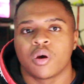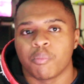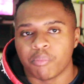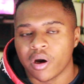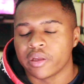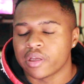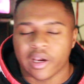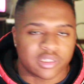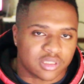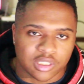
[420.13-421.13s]
but I
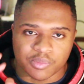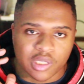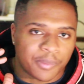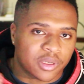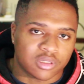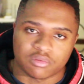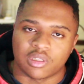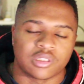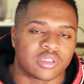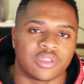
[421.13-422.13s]
just keep tapping
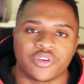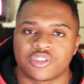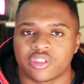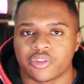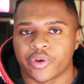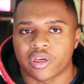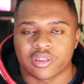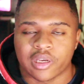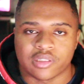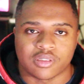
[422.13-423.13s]
until eventually it
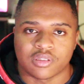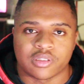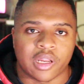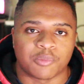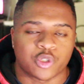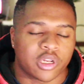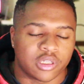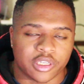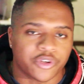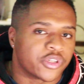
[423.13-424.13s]
recognizes that I'm trying to
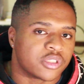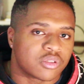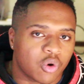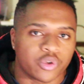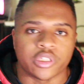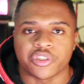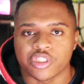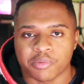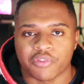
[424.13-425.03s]
increase or decrease my